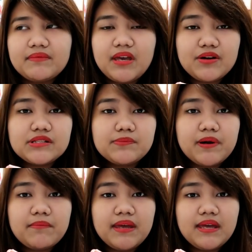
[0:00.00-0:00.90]
mayor's
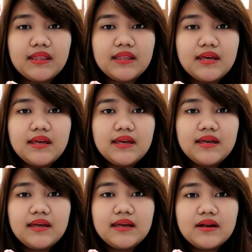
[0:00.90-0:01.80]
permit.
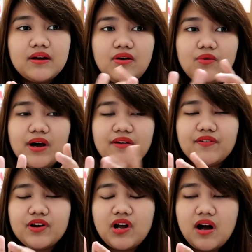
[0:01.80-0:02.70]
Oh, I
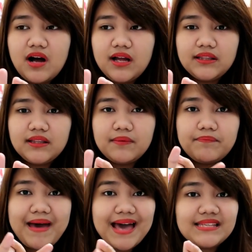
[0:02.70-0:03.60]
forgot.
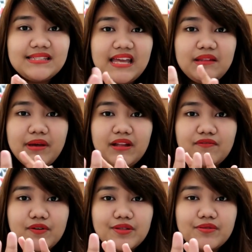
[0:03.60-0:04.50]
Bank statement for